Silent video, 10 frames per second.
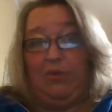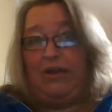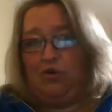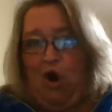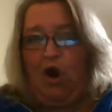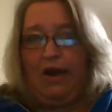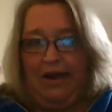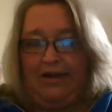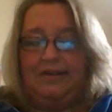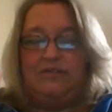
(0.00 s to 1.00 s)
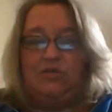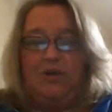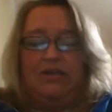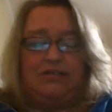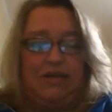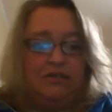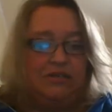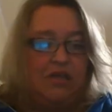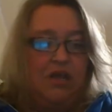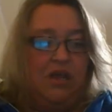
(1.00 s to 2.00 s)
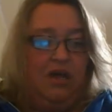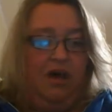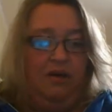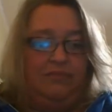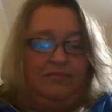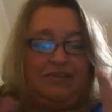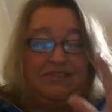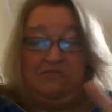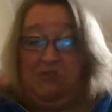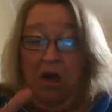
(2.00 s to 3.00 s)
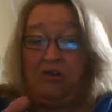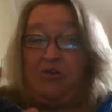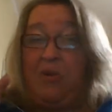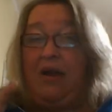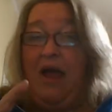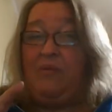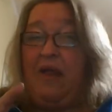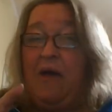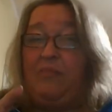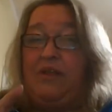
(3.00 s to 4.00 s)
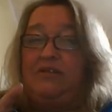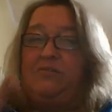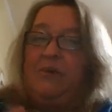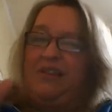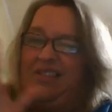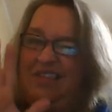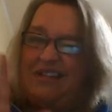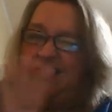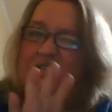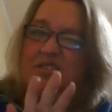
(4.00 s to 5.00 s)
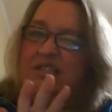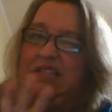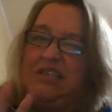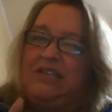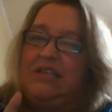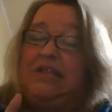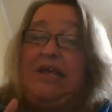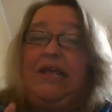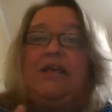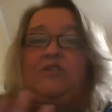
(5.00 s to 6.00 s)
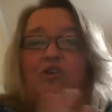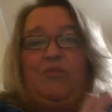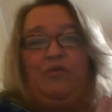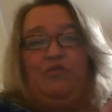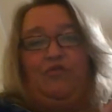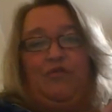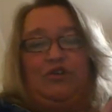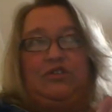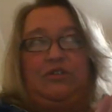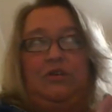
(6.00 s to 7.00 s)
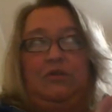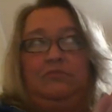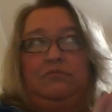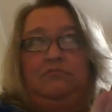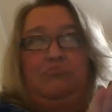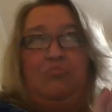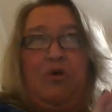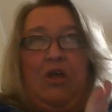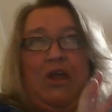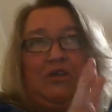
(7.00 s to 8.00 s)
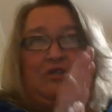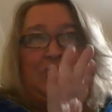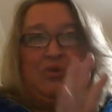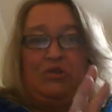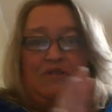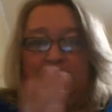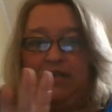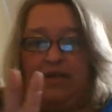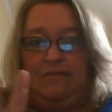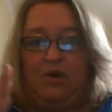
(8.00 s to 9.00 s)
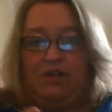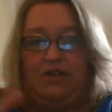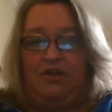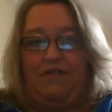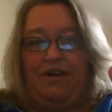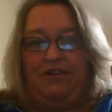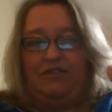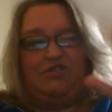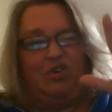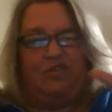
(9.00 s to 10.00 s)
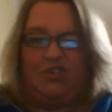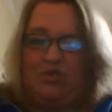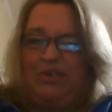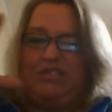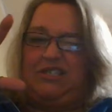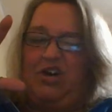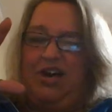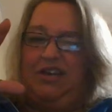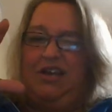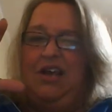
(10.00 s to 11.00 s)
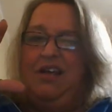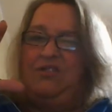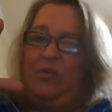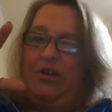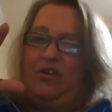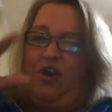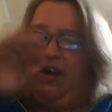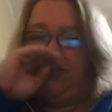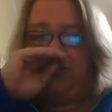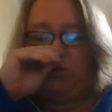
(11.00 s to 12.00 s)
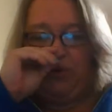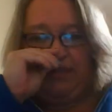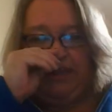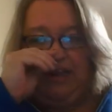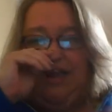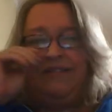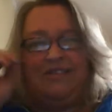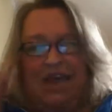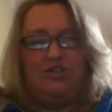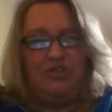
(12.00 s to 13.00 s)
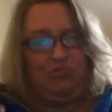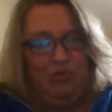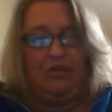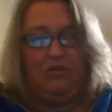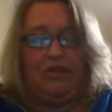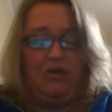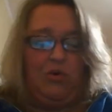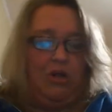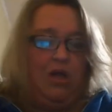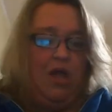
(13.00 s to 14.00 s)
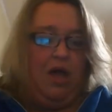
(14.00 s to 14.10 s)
reincarnated, in a sense. That's not quite how it happens, but that's the hint all the way through the first book and 2/3 of the second book, and then you find out there's sort of a twist on the reincarnation storyline that's actually really, really cool.